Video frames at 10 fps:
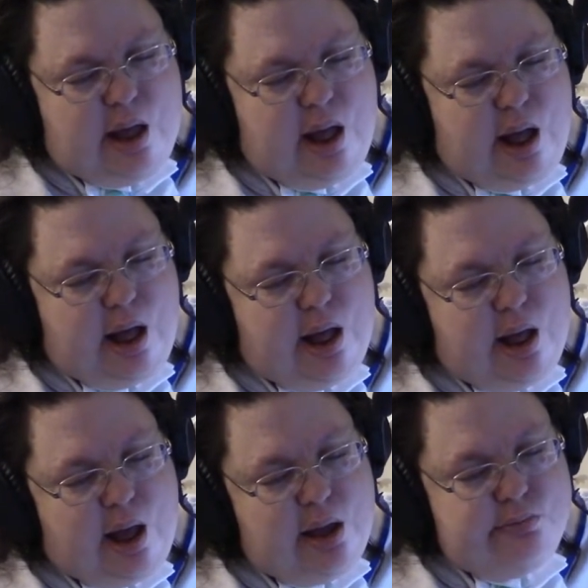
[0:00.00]
Ha
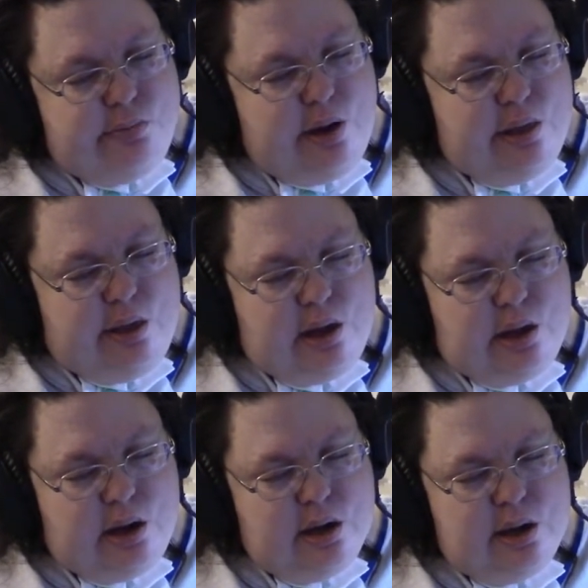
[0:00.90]
ha, I'm breathing
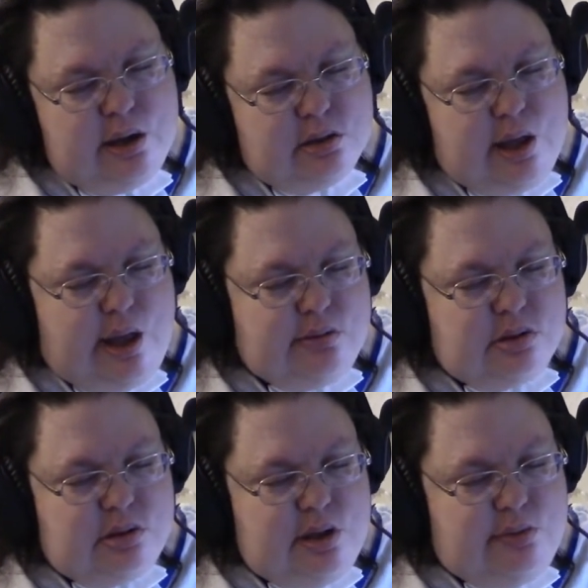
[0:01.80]
hard because I have
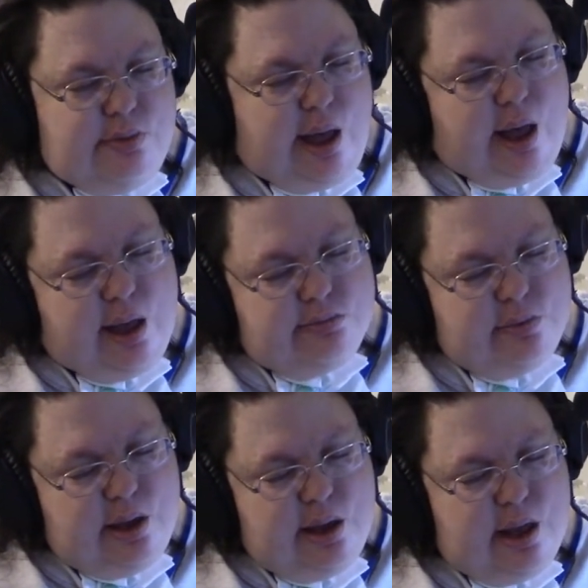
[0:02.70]
sleep
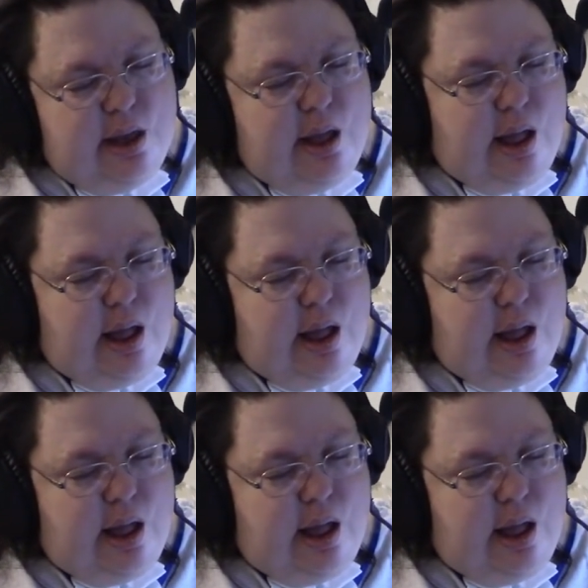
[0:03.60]
apnea.